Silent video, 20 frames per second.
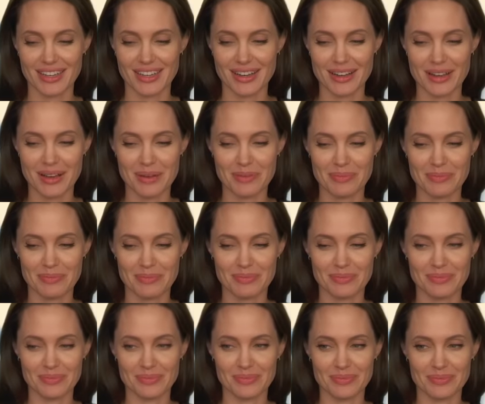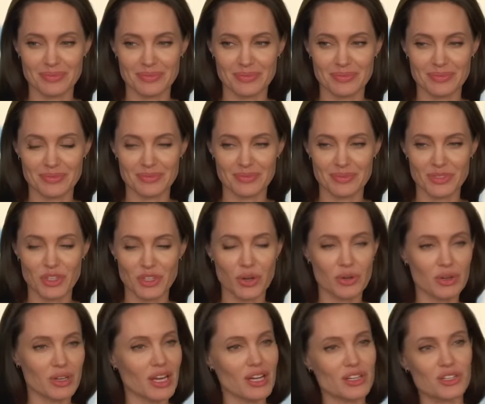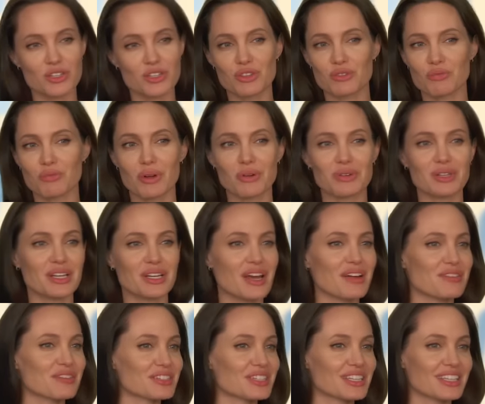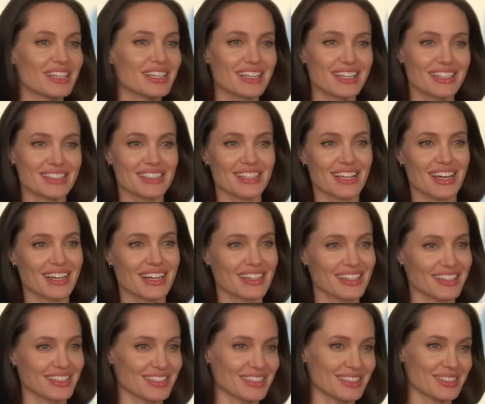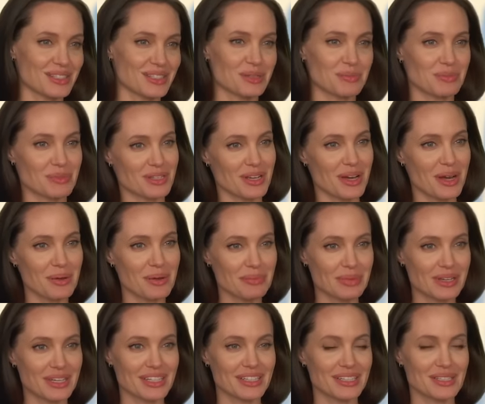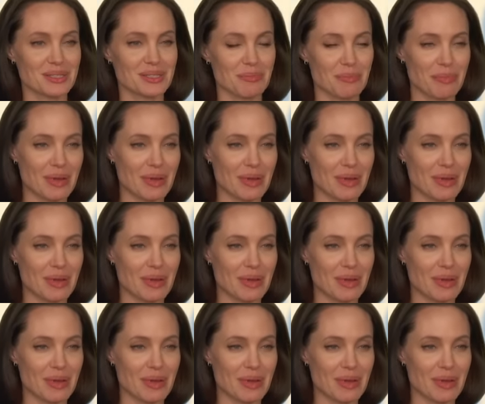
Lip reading: So we kind of just thrown in everything that kids like, some zombies, some